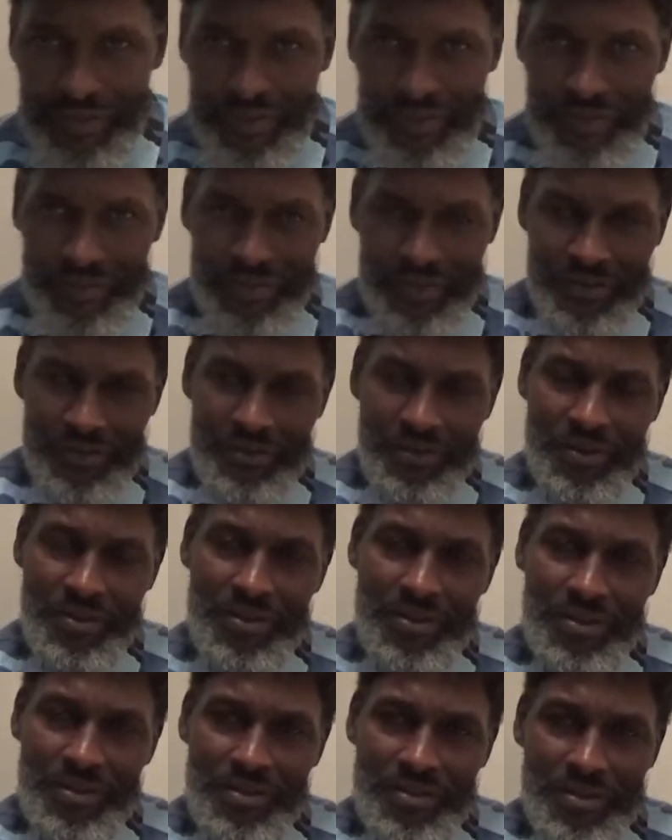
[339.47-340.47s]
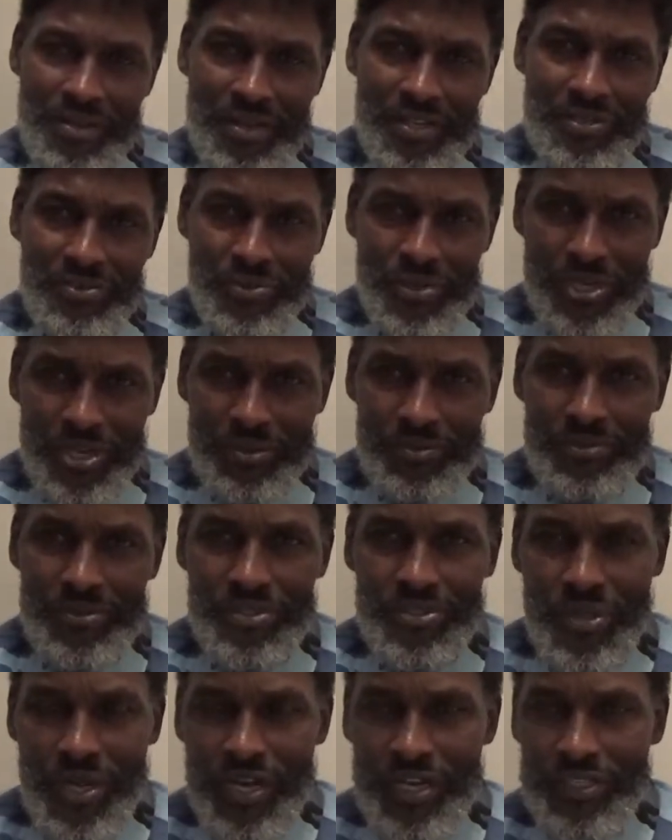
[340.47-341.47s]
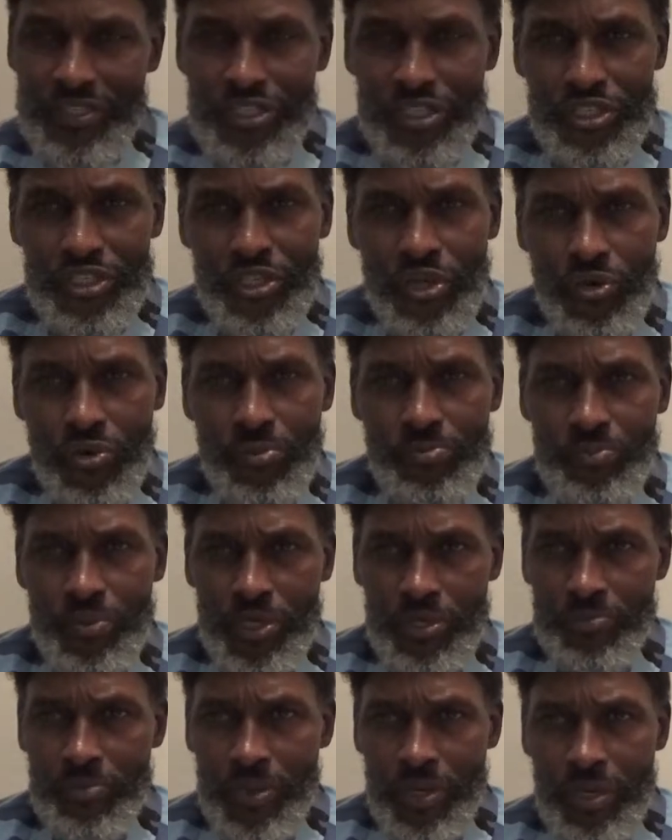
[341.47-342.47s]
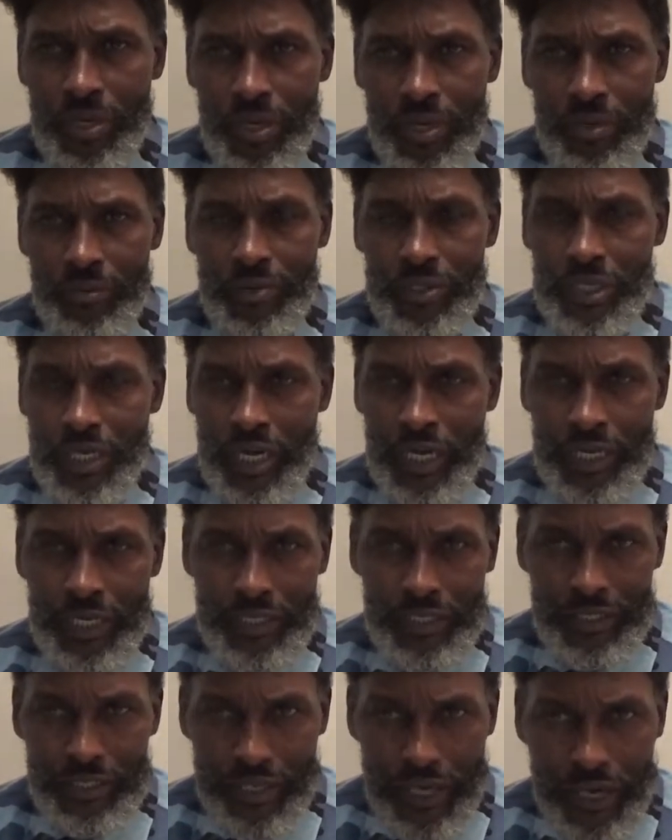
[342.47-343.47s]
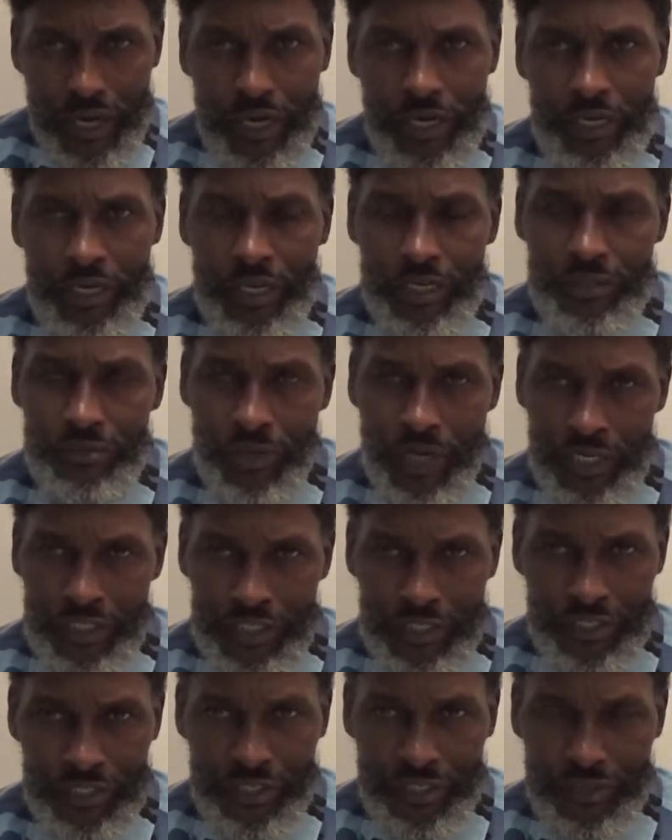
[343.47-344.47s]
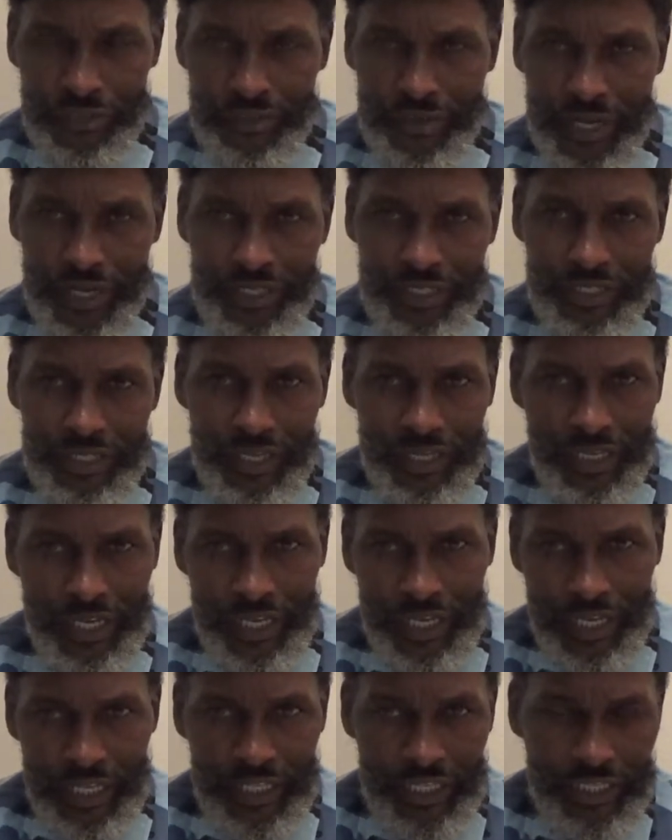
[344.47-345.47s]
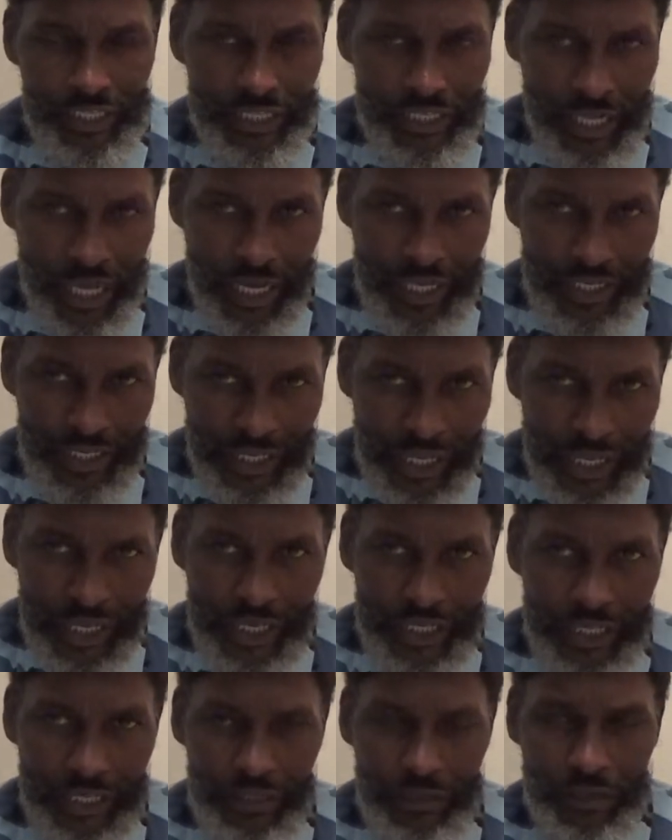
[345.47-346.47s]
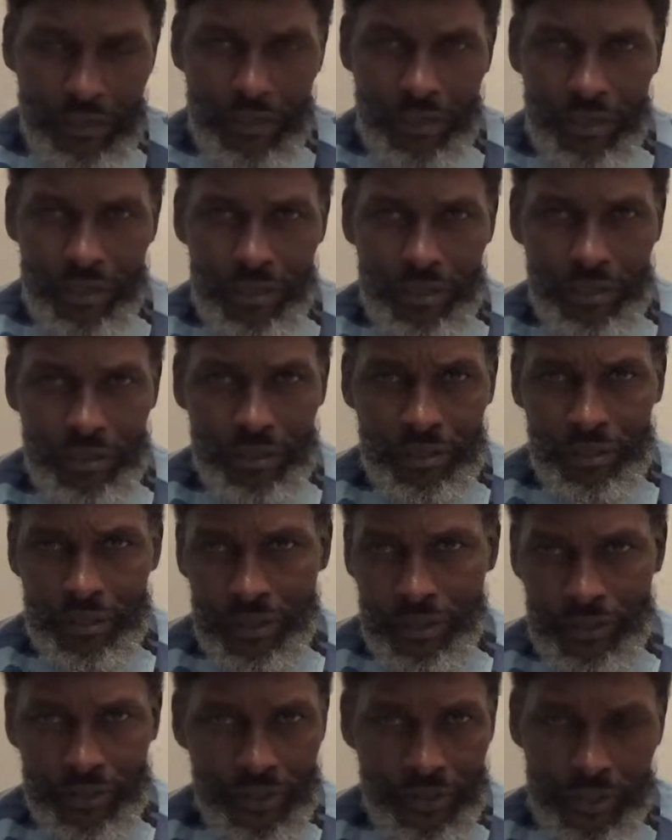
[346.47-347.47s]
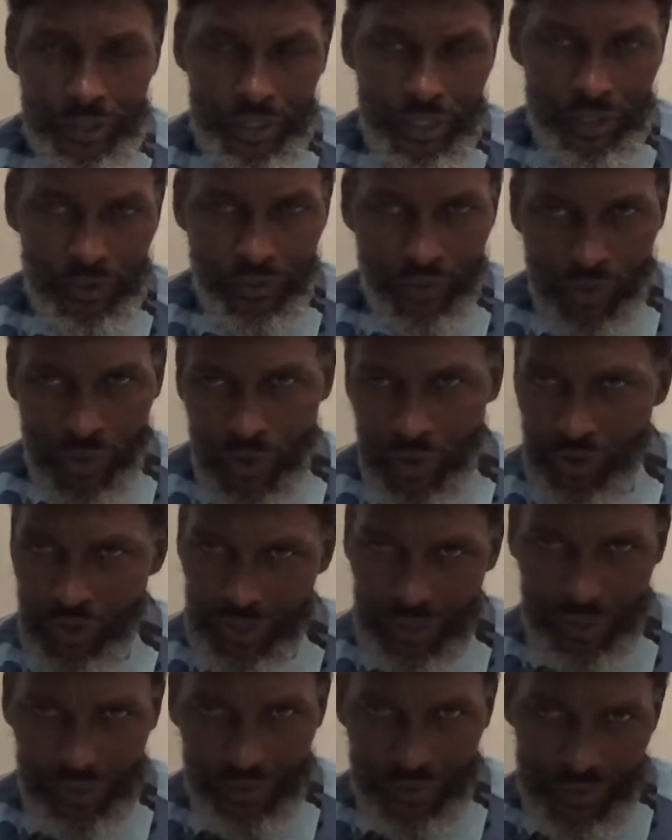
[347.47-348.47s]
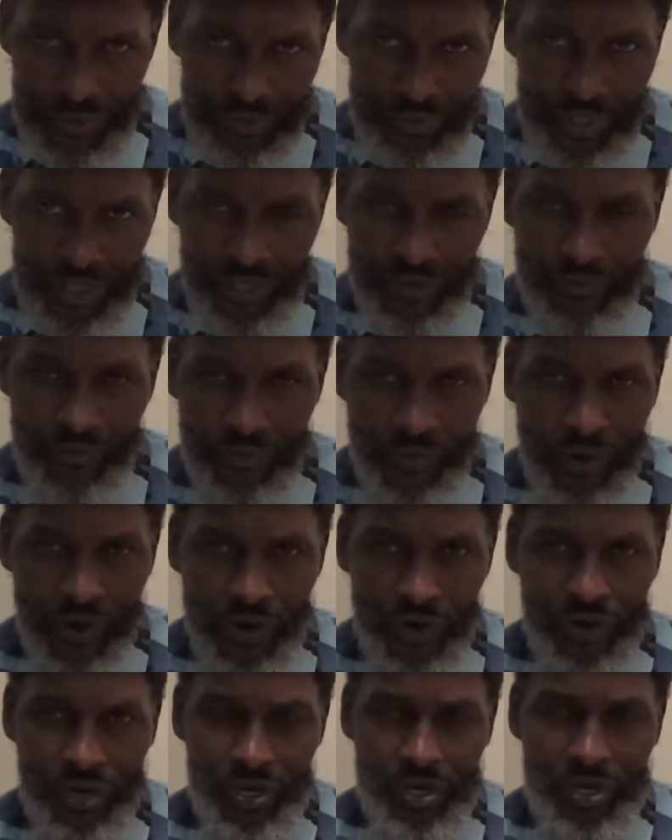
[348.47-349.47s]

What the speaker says: You know, that's what I'm trying to show people. We're not there yet. That's why Jesus Christ said the end is not yet. You know, you see wars and rumors of war.